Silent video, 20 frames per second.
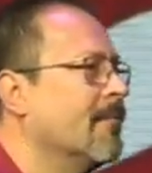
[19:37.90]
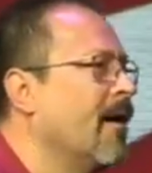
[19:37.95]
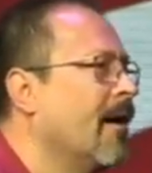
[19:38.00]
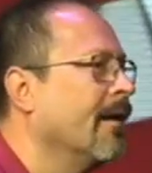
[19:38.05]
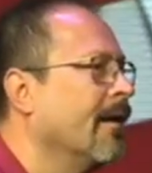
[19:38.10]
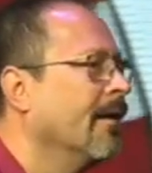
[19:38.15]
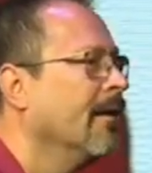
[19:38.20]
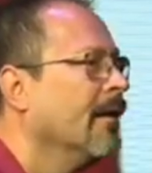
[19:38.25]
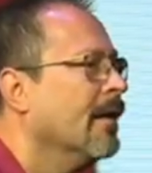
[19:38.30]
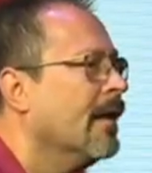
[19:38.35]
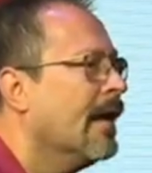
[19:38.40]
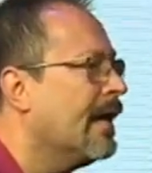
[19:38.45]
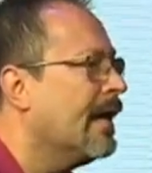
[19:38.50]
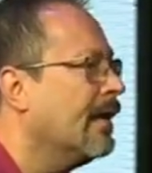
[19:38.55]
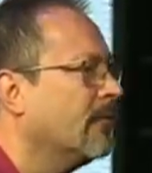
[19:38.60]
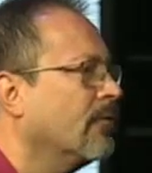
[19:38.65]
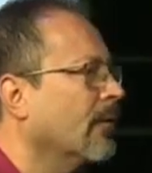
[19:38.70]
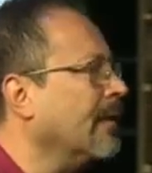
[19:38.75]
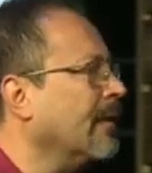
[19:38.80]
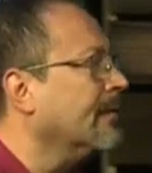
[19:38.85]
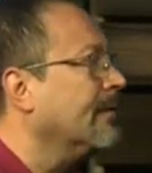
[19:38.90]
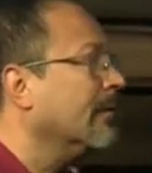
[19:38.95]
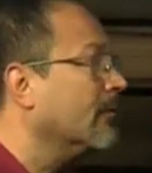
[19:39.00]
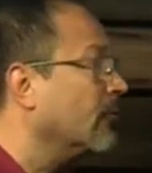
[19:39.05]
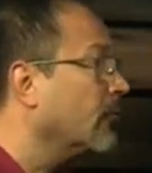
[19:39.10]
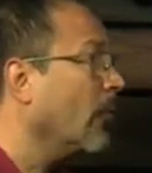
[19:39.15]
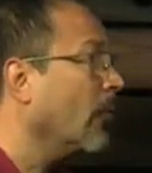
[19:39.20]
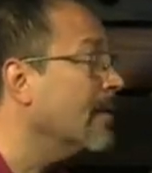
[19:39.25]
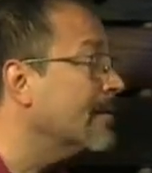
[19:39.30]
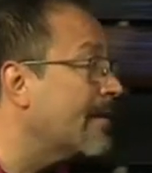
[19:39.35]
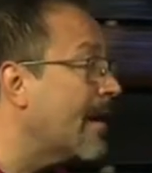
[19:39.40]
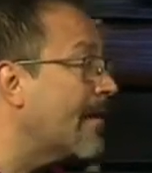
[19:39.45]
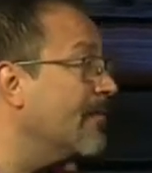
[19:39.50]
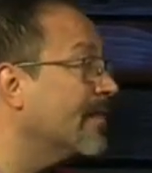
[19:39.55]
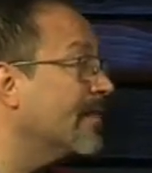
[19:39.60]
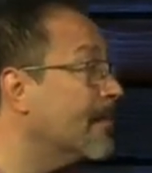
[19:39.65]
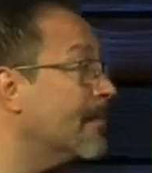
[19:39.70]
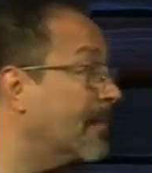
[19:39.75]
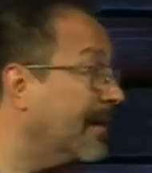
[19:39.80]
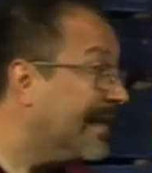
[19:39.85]
about. He, so he destroys
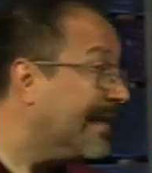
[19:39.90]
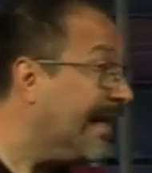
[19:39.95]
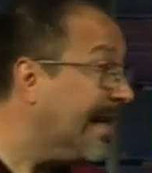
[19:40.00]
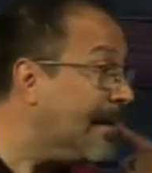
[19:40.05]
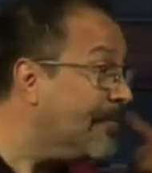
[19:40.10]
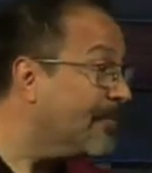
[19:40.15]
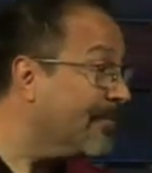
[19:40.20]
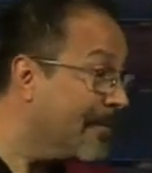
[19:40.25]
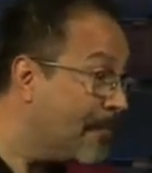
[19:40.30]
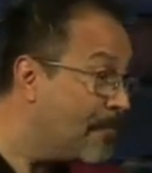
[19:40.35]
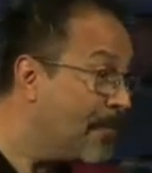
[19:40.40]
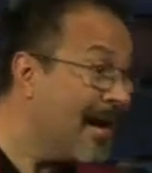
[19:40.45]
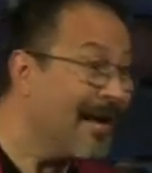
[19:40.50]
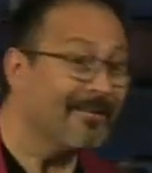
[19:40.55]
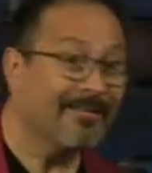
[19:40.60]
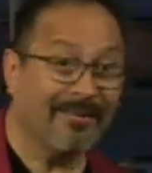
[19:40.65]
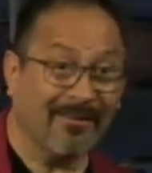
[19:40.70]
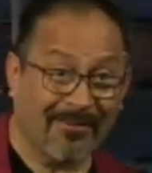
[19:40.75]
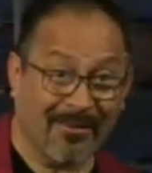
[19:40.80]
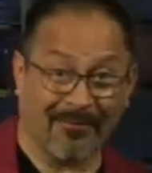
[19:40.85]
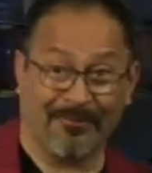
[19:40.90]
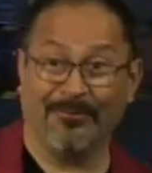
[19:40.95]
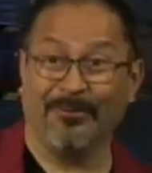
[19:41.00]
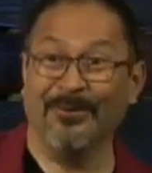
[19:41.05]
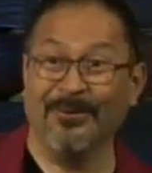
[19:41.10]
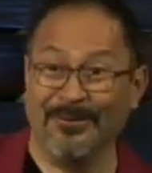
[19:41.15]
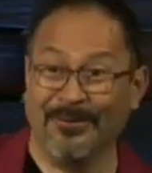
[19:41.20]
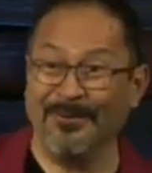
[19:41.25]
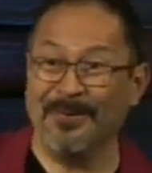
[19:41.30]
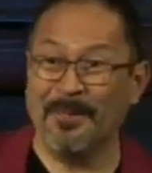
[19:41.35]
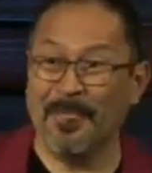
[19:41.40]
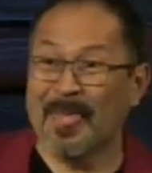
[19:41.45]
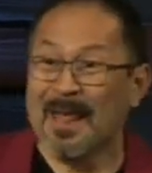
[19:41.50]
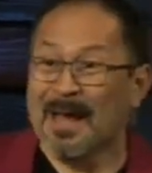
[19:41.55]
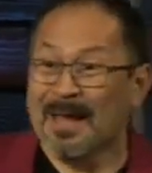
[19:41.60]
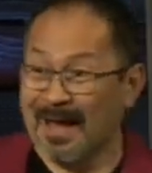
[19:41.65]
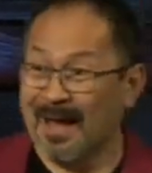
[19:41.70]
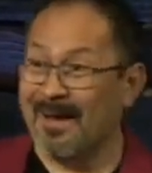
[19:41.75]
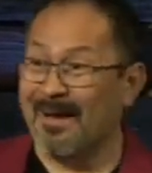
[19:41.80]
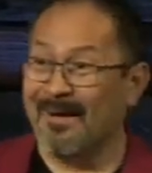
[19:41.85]
everything, but he keeps the best of the fruit
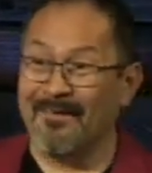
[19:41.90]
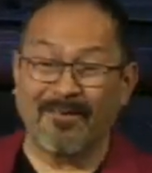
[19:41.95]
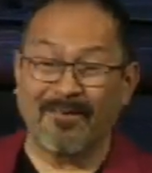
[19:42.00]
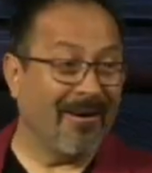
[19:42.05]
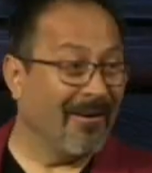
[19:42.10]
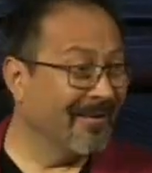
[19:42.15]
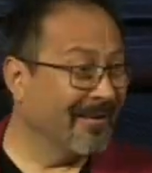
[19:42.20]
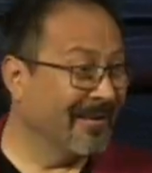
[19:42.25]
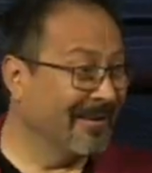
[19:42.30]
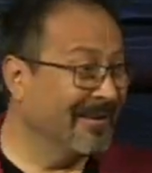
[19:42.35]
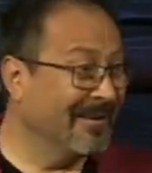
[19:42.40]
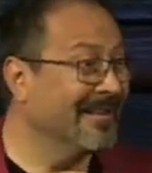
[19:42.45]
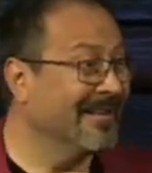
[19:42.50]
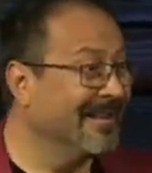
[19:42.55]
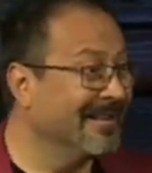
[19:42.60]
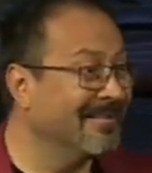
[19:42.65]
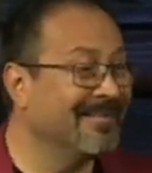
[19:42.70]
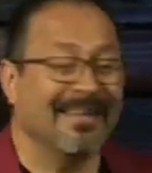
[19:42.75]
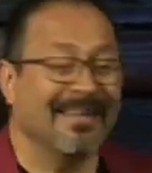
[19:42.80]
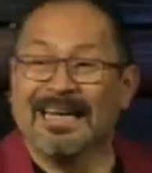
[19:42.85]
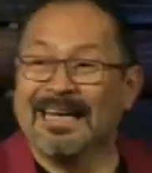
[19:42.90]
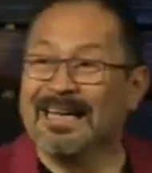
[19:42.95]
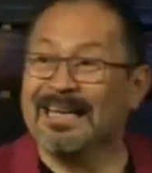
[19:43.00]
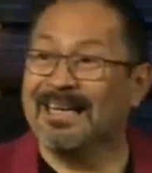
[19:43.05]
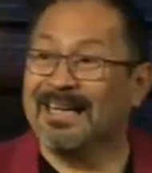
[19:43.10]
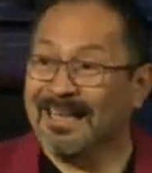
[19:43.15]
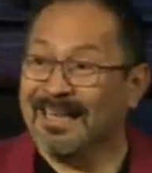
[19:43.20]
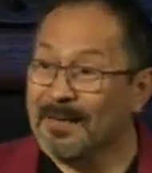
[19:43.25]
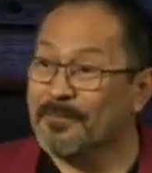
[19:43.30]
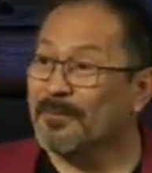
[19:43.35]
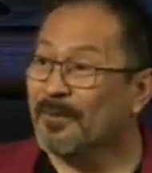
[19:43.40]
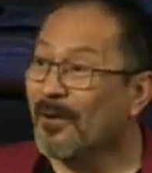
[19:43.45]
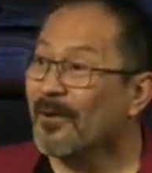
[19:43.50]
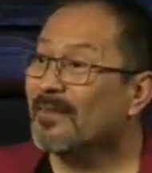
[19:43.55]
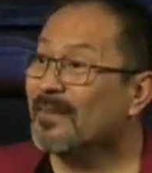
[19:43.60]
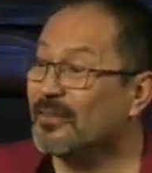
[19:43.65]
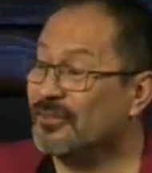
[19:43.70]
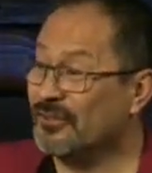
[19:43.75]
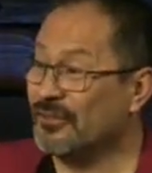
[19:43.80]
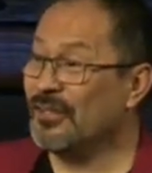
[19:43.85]
uh, of all the goods. He keeps all
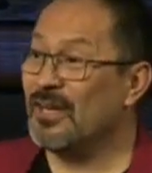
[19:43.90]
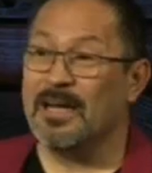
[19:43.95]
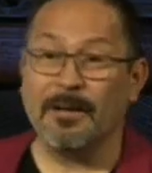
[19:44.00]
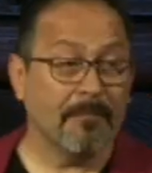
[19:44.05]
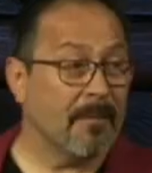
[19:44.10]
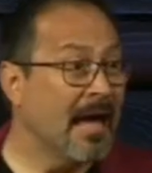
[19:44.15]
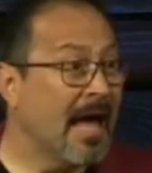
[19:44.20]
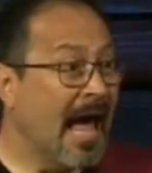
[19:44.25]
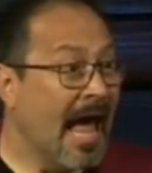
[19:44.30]
the sheep.